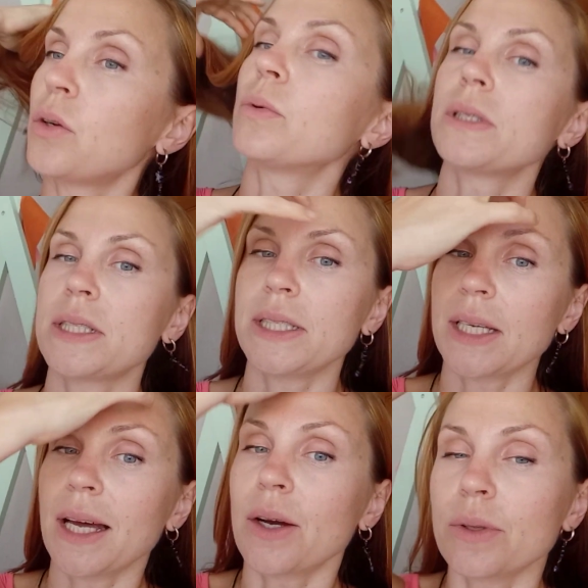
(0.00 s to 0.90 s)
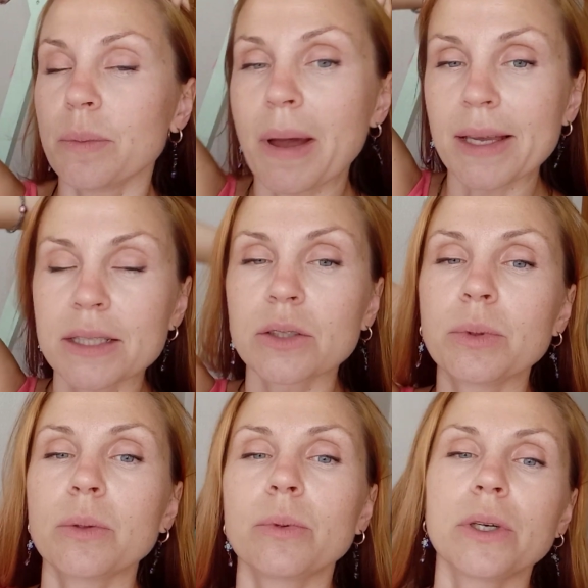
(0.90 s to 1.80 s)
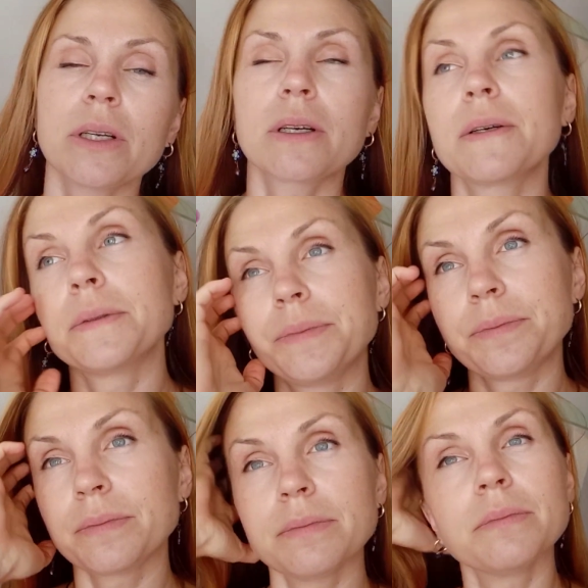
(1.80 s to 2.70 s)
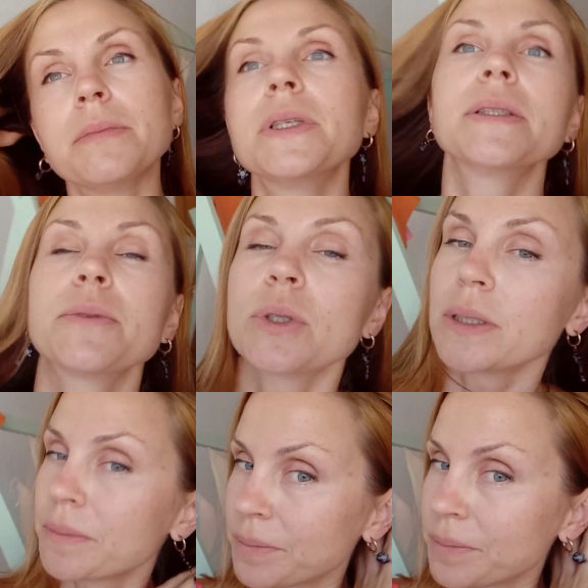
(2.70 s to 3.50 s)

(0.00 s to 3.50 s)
We'll see how the mask will work, but well,